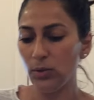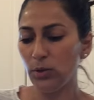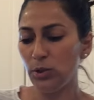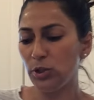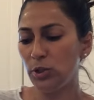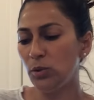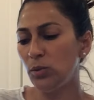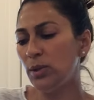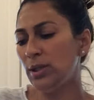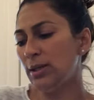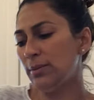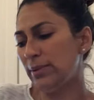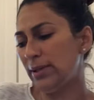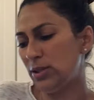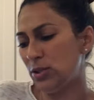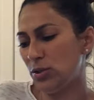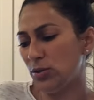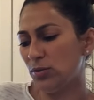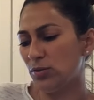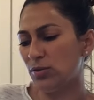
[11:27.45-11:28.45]
You don't want to be
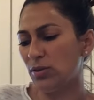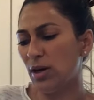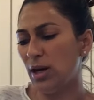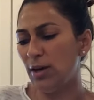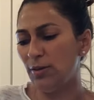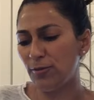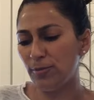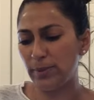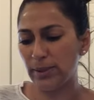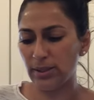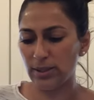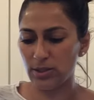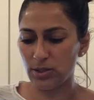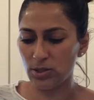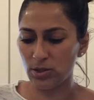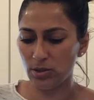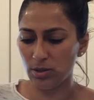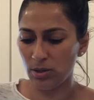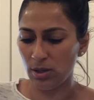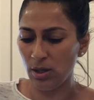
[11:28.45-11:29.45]
too rough because
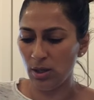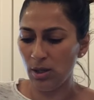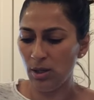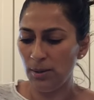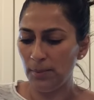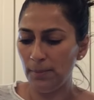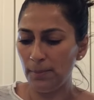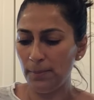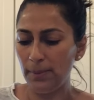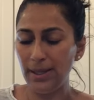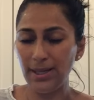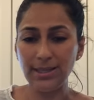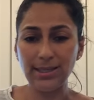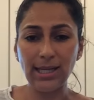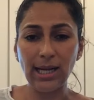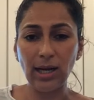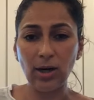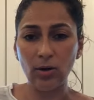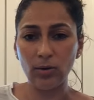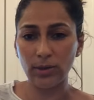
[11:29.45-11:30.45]
your beans
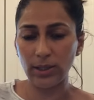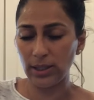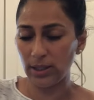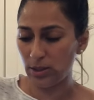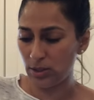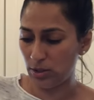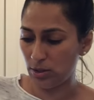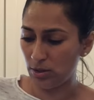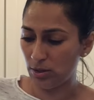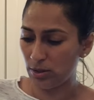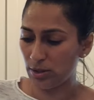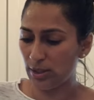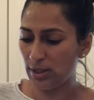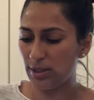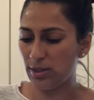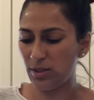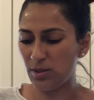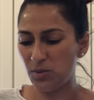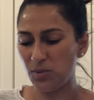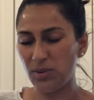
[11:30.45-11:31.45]
are already cooked
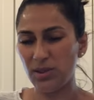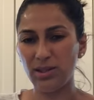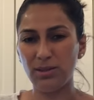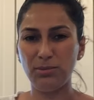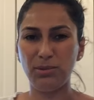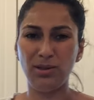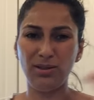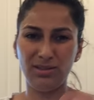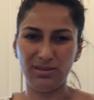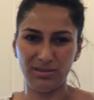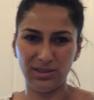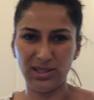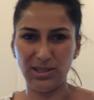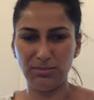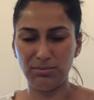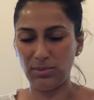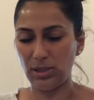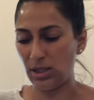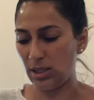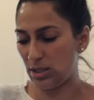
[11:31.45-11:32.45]
and you don't want them all
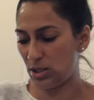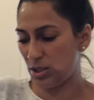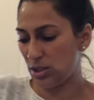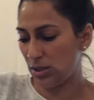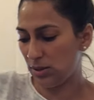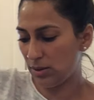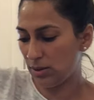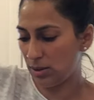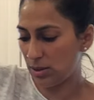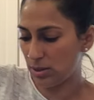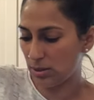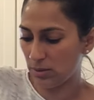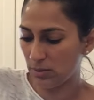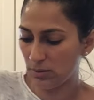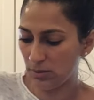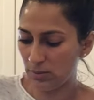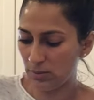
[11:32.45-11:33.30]
smashed in there.